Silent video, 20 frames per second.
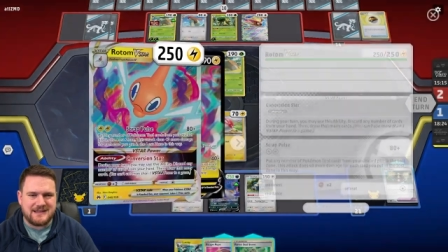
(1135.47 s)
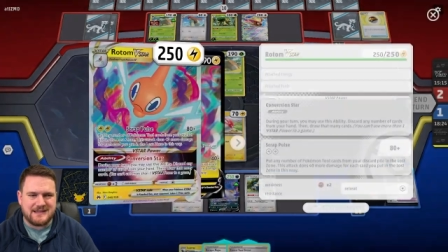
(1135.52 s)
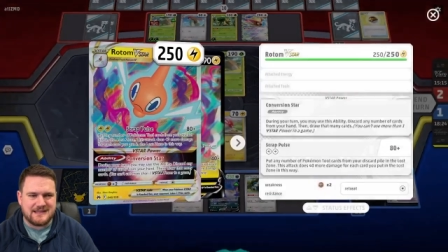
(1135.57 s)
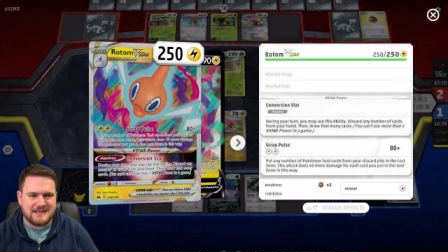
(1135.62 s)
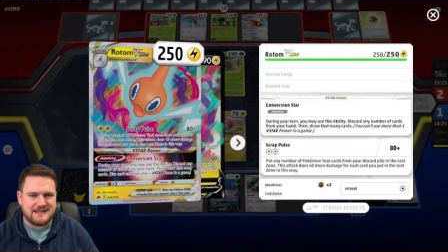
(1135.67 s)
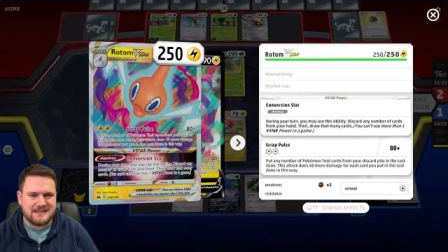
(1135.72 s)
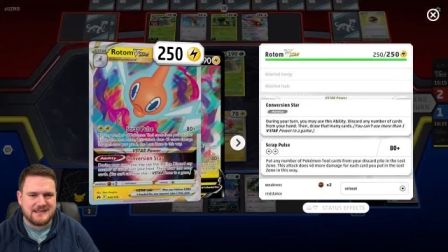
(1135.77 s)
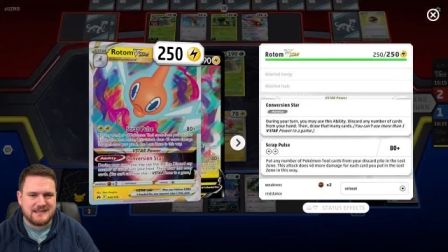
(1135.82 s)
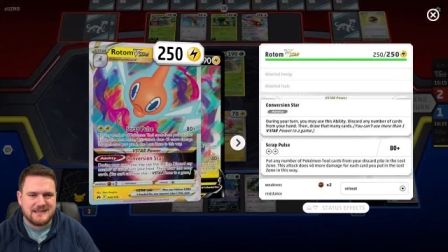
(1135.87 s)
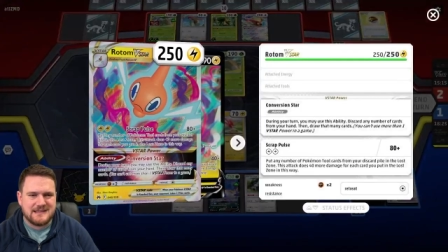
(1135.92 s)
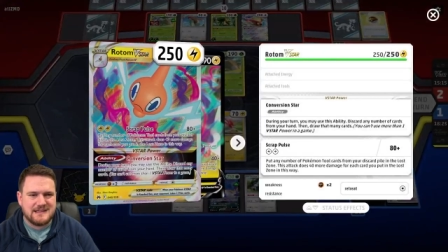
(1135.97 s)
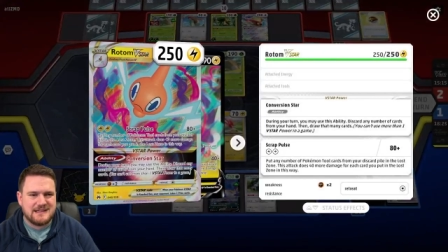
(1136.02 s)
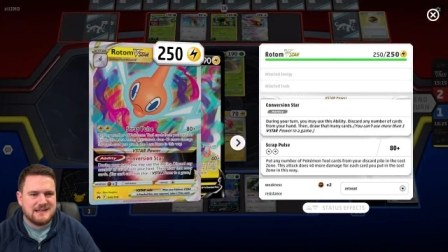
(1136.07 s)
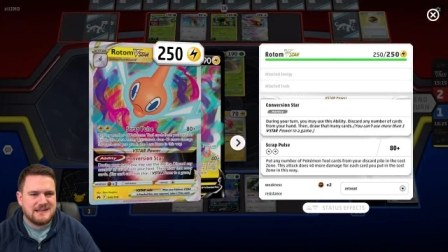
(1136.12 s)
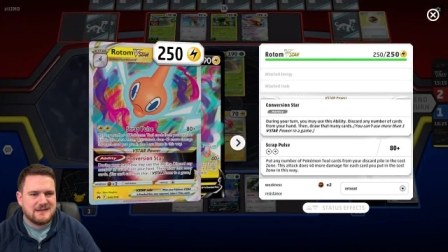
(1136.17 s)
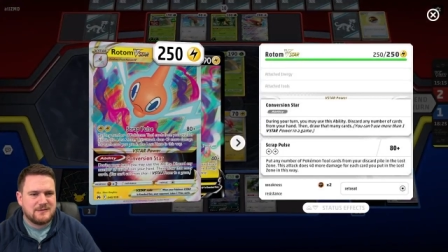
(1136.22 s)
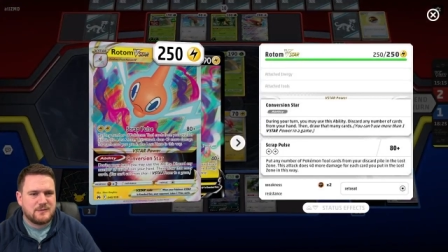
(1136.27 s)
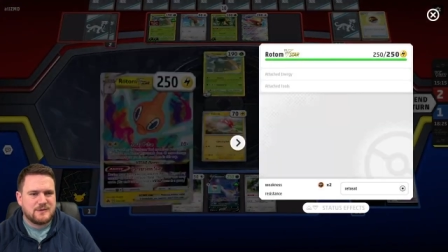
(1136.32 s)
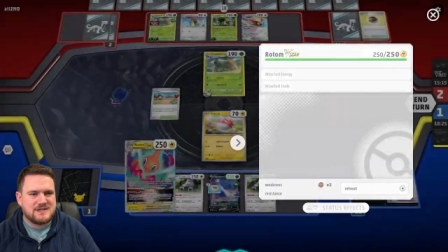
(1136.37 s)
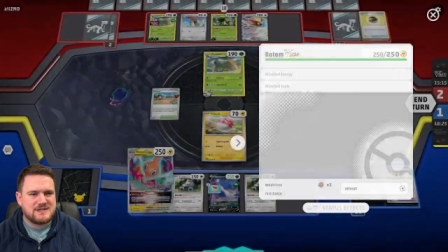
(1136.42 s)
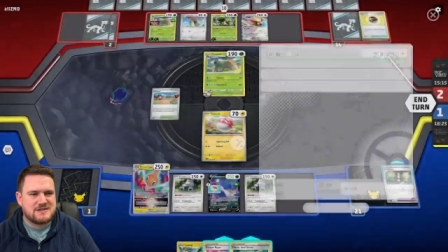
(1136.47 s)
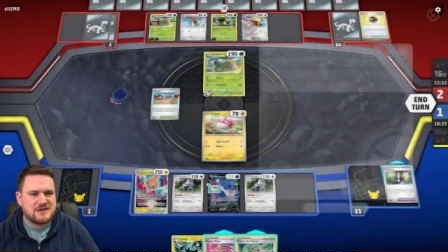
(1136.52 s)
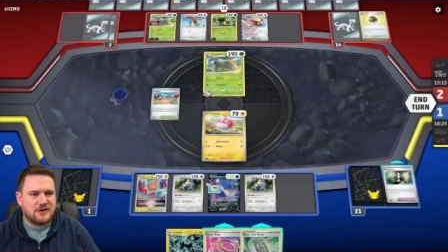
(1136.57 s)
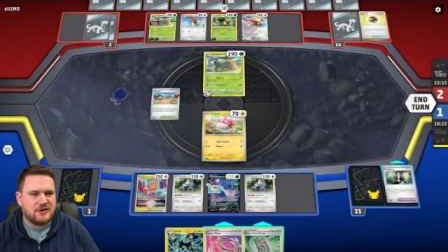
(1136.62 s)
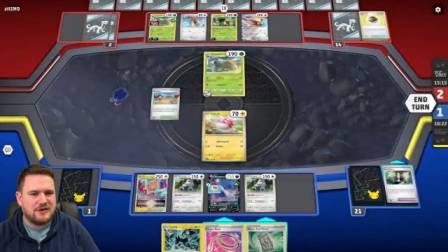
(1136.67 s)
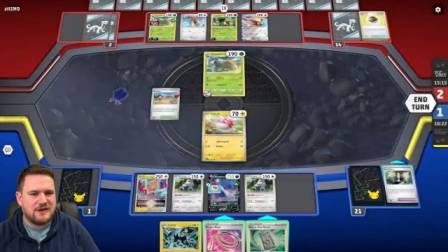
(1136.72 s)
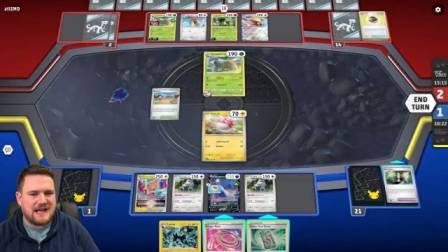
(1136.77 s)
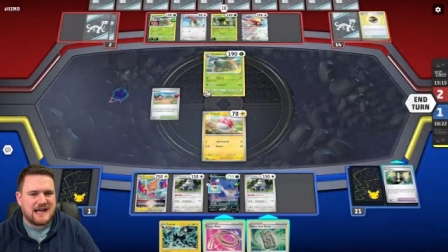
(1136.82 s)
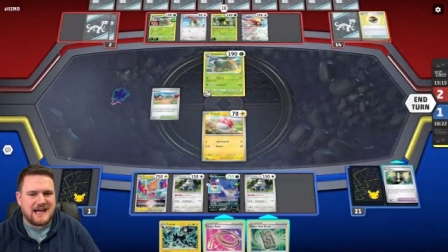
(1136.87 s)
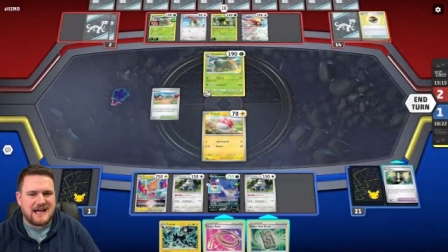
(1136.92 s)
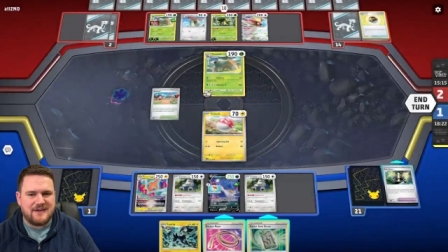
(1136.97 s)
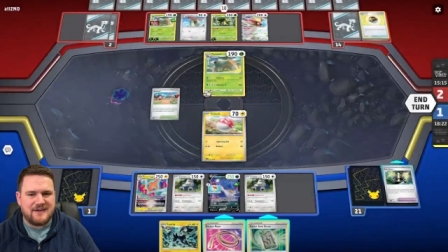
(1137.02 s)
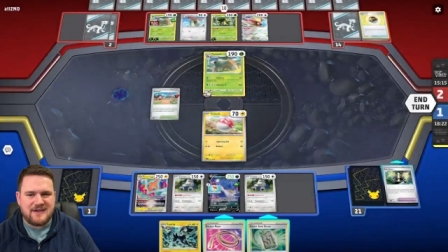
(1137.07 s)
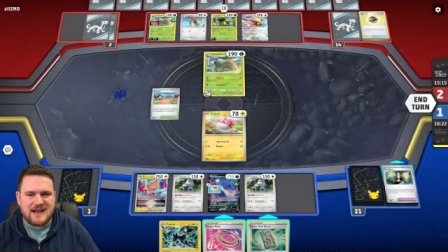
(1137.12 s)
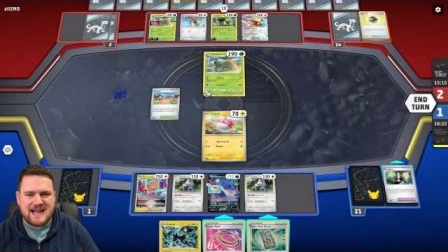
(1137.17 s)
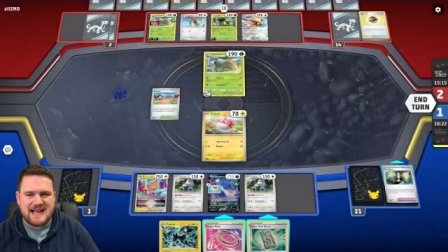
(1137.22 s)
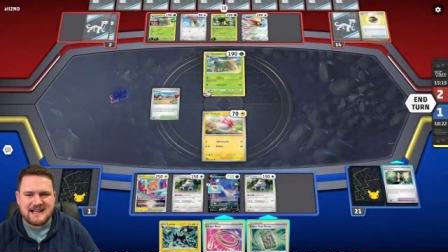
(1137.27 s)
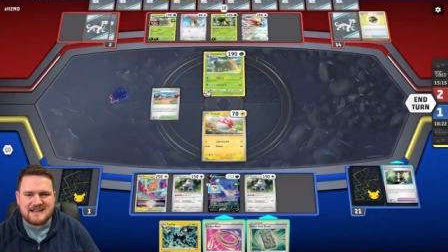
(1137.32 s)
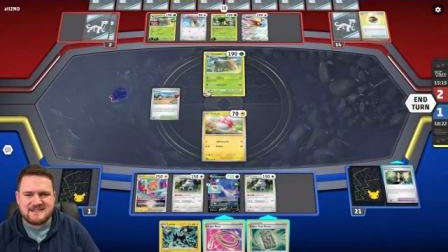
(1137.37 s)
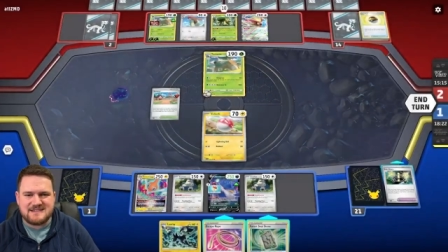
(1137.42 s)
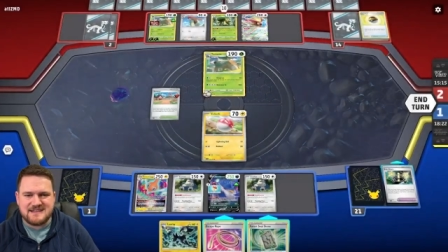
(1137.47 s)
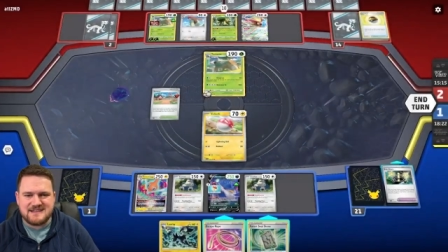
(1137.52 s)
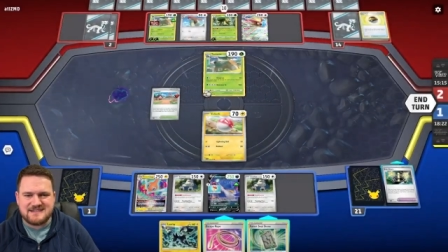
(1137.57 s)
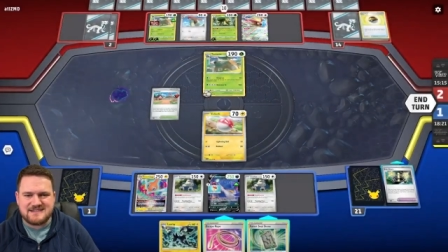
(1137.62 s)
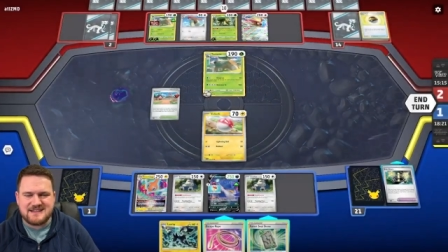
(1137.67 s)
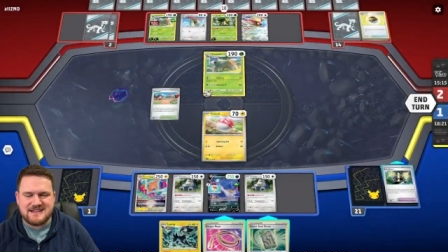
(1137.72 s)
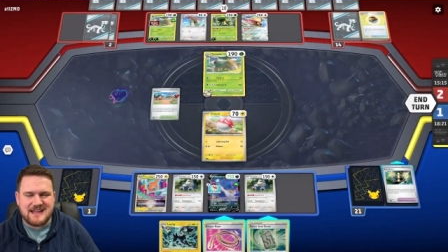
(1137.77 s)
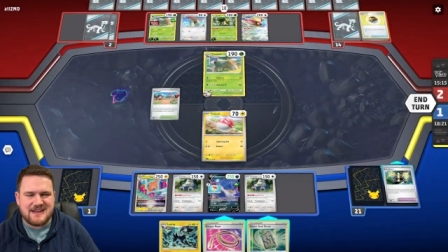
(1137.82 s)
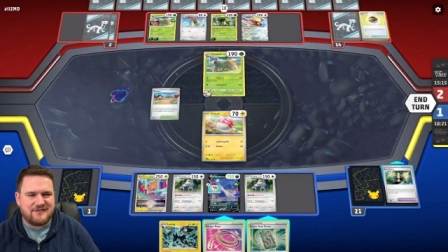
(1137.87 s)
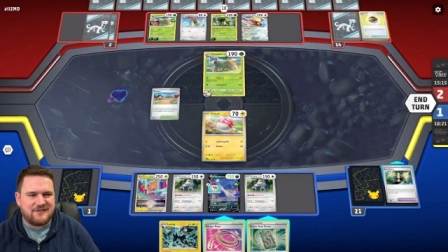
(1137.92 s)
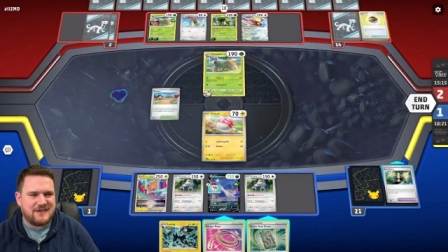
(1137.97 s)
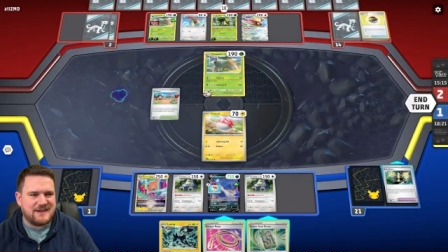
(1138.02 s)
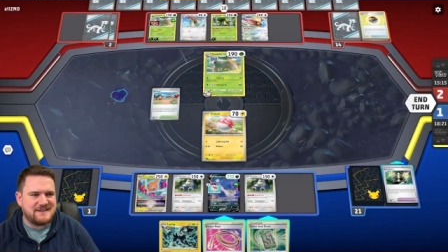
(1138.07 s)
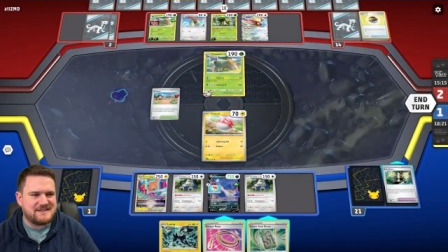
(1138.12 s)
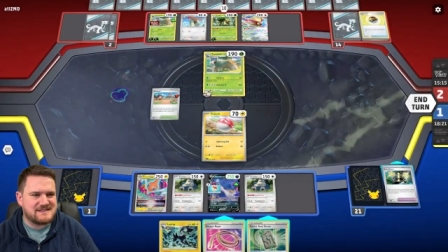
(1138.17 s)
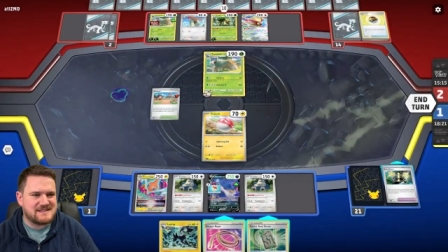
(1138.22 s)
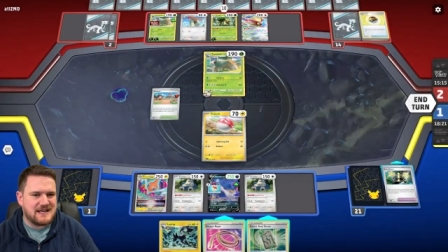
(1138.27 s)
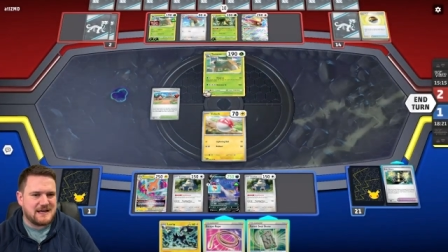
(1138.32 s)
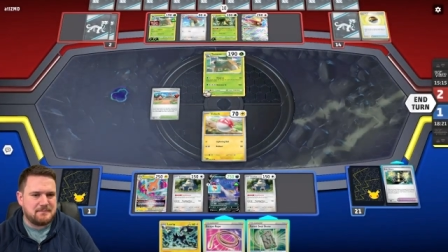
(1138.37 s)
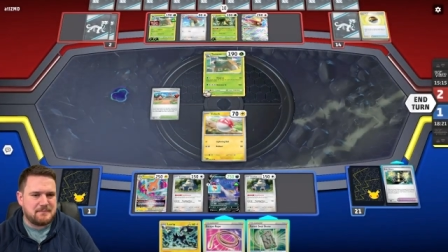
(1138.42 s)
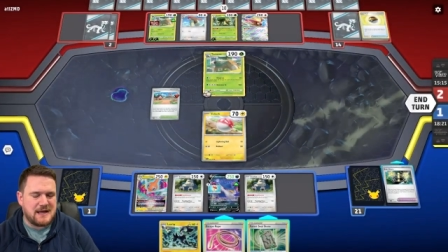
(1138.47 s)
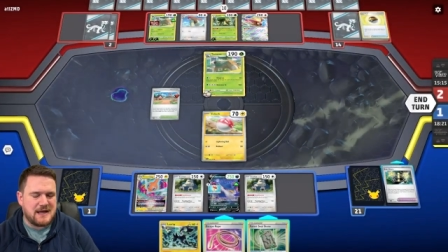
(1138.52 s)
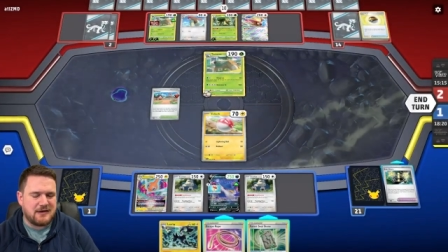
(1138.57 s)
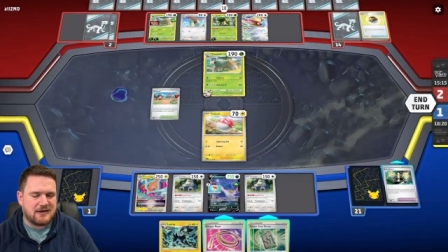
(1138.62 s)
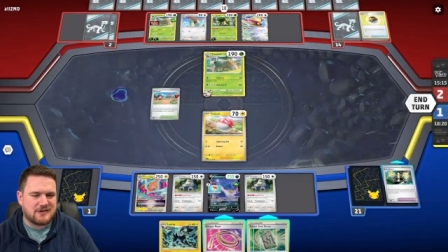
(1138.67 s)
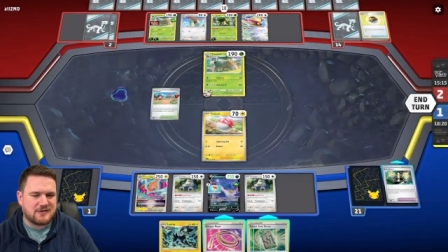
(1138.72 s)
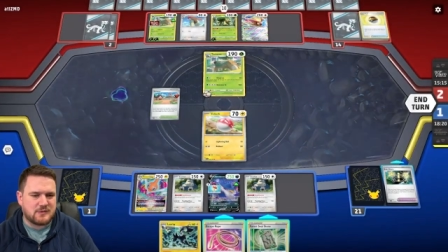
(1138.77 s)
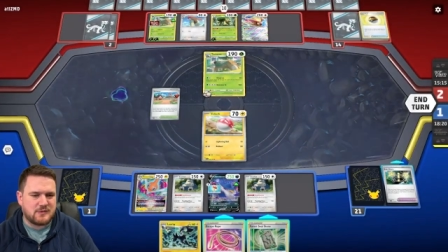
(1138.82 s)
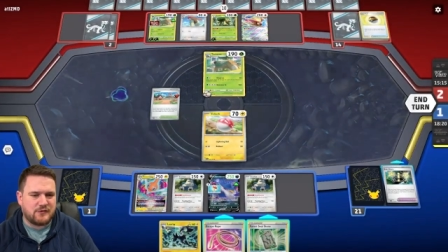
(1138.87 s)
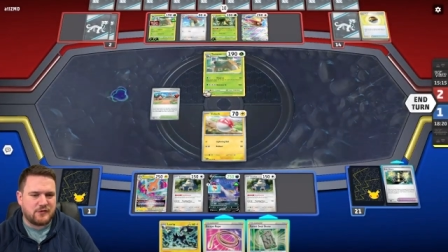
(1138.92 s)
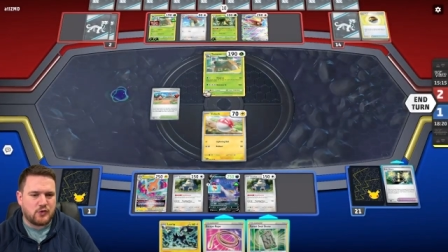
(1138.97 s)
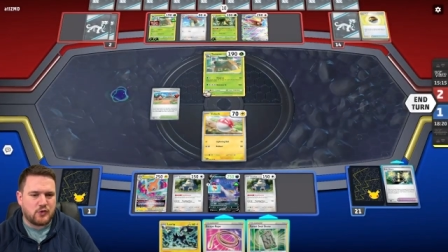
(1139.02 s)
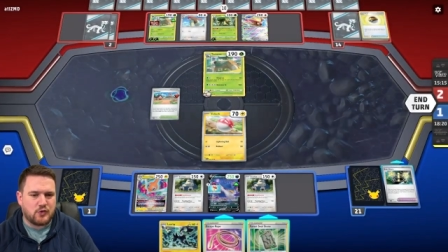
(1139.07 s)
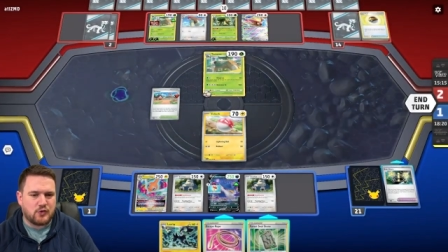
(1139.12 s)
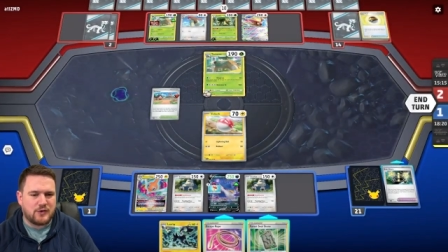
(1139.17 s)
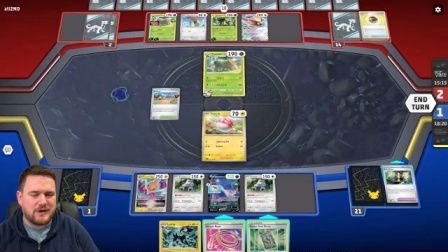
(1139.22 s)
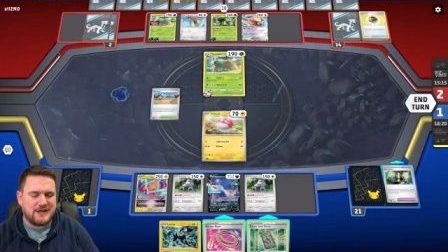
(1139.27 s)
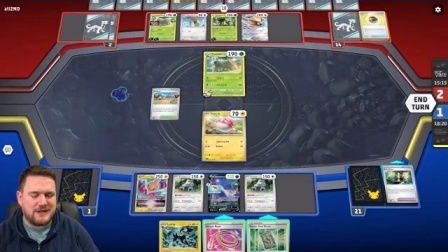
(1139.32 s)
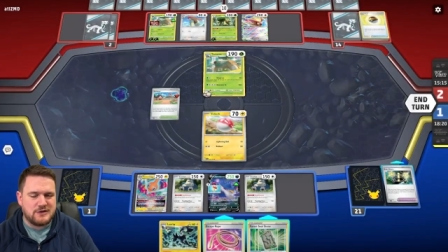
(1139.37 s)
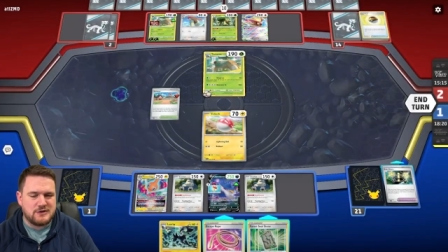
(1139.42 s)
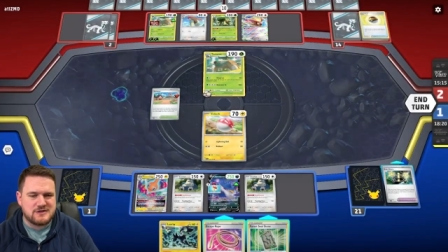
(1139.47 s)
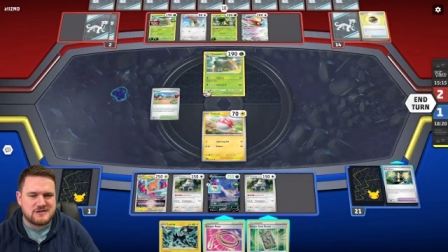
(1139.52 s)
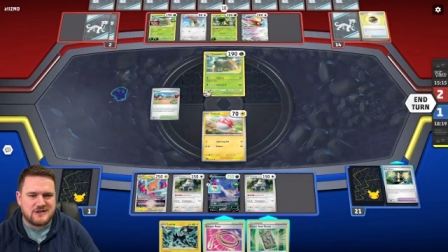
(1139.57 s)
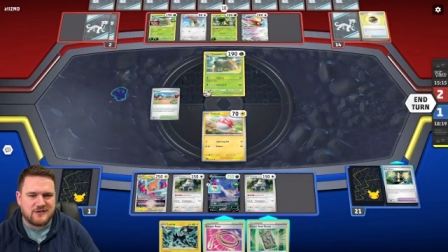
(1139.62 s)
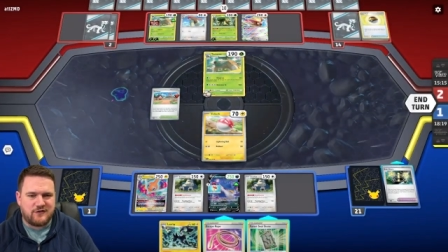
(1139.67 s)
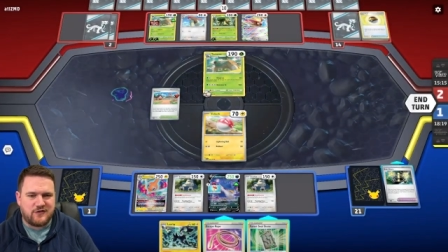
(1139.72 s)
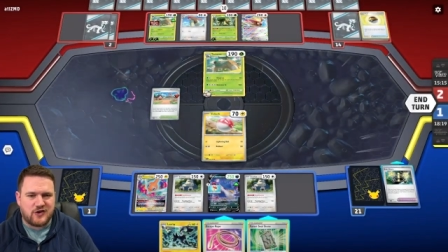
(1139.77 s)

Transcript: here we don't have access to that V-Star power because we've already used the